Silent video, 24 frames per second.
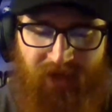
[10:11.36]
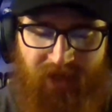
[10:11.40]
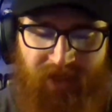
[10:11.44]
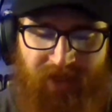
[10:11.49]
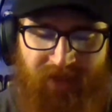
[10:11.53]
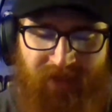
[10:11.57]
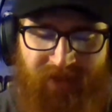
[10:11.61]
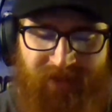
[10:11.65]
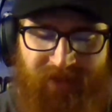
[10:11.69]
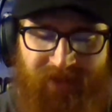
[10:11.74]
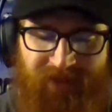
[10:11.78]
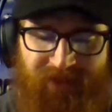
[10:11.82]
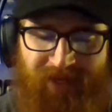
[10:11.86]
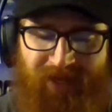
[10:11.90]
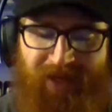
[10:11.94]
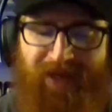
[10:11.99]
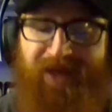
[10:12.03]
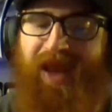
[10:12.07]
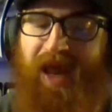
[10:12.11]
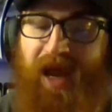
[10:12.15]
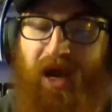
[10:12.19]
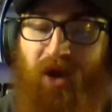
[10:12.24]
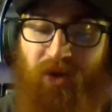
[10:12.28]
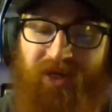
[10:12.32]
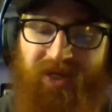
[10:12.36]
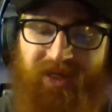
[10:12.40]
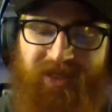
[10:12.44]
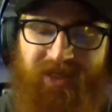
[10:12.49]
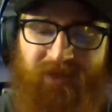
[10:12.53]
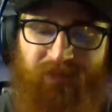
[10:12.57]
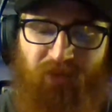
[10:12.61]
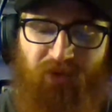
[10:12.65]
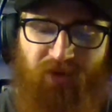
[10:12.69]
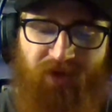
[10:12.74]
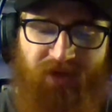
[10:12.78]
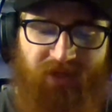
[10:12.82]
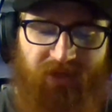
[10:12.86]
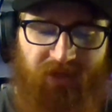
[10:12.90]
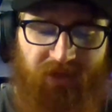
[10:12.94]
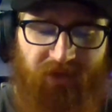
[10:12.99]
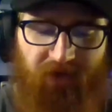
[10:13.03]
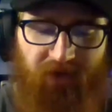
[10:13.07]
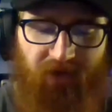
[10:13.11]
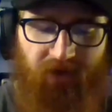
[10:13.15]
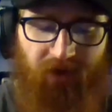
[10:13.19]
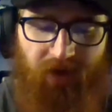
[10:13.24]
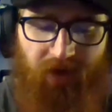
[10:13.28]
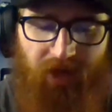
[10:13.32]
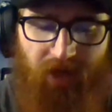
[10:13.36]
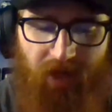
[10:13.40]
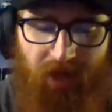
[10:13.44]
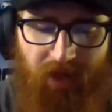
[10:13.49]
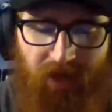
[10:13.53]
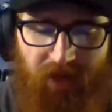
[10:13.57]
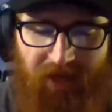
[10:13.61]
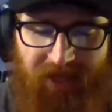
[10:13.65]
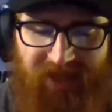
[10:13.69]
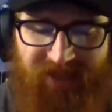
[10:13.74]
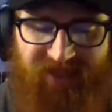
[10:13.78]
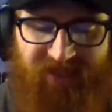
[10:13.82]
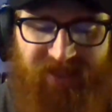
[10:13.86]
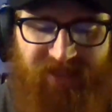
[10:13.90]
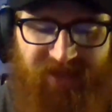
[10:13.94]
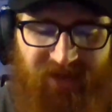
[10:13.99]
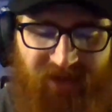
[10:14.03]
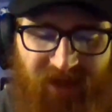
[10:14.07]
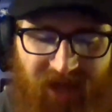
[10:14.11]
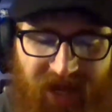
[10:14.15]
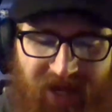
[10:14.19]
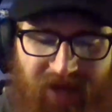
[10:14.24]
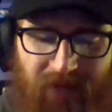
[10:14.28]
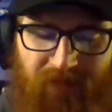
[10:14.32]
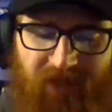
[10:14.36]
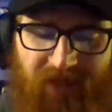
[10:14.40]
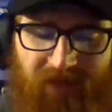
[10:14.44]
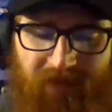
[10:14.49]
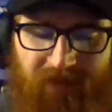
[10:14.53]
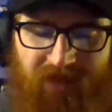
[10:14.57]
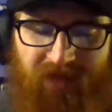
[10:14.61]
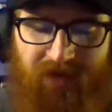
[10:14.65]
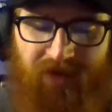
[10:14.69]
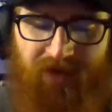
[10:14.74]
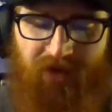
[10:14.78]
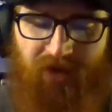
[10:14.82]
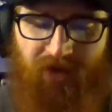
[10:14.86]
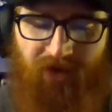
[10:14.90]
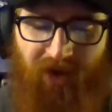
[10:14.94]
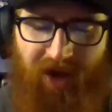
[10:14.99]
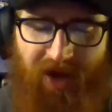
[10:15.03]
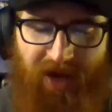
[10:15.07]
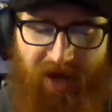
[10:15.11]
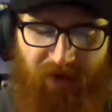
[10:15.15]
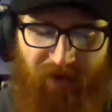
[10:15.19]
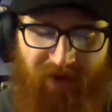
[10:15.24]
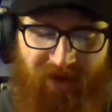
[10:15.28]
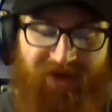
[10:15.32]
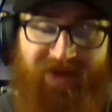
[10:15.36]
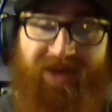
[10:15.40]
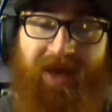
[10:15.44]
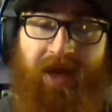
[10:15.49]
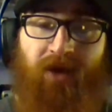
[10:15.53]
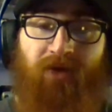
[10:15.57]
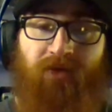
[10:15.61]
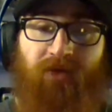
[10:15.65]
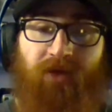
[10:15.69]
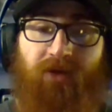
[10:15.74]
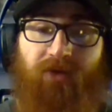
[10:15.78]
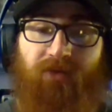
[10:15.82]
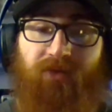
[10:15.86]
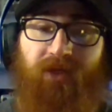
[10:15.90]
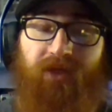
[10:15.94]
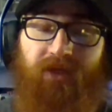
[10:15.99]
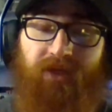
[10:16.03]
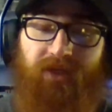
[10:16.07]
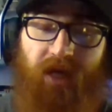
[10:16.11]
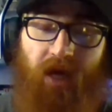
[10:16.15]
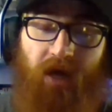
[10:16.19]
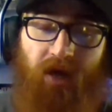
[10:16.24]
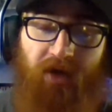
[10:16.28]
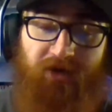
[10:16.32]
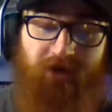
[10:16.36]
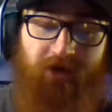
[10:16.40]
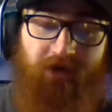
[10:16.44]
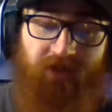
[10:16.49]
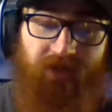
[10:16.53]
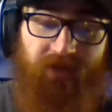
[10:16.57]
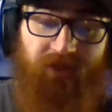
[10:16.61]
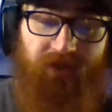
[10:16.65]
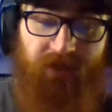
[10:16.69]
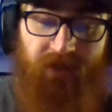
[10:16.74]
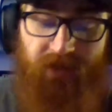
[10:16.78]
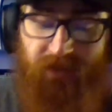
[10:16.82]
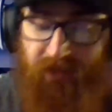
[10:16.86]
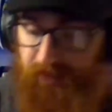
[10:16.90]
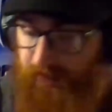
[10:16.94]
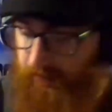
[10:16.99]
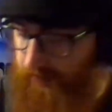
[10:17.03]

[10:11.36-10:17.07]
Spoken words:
is now his prisoner and slams him to the ground and downloads his consciousness.